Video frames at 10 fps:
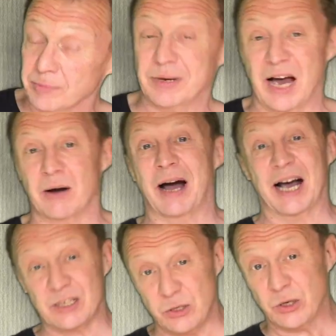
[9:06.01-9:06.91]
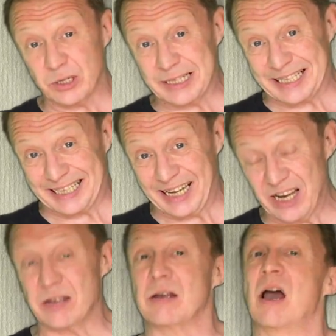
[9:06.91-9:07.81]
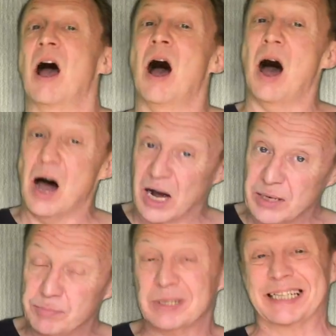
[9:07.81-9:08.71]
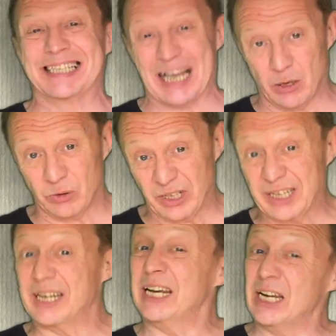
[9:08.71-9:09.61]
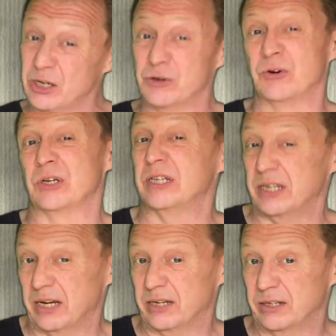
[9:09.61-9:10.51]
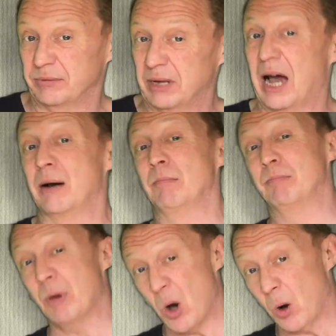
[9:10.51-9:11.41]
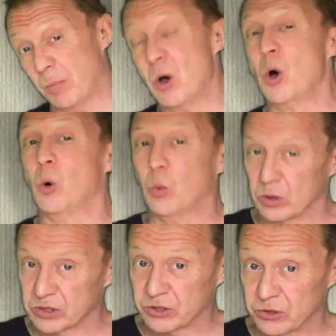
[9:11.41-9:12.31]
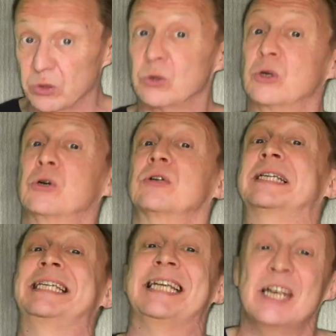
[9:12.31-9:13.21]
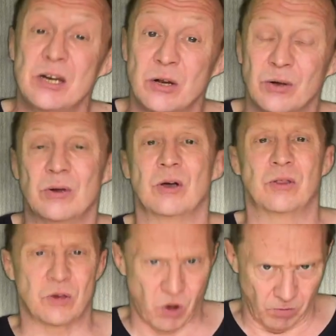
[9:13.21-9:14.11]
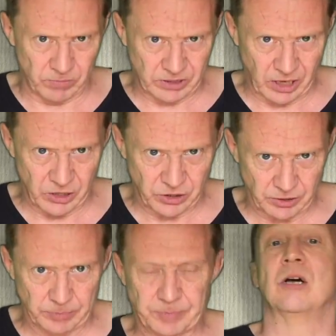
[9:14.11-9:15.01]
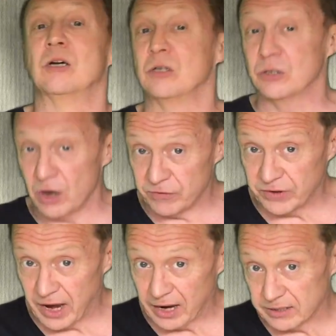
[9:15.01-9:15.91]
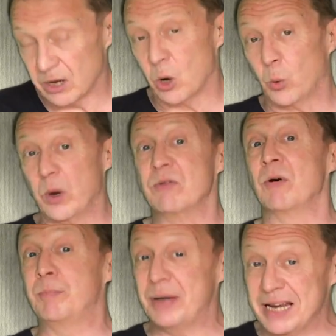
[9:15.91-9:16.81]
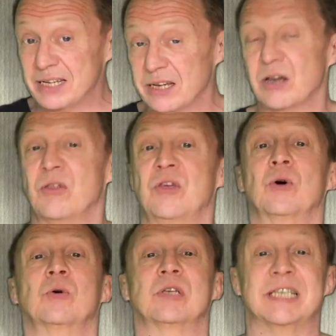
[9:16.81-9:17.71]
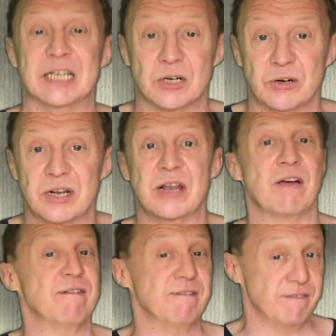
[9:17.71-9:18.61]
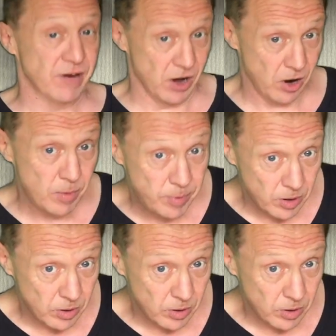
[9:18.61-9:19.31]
now as you can see, I'm sounding interested and Bob wants to continue the conversation. Don't forget, we repeat the auxiliary verb.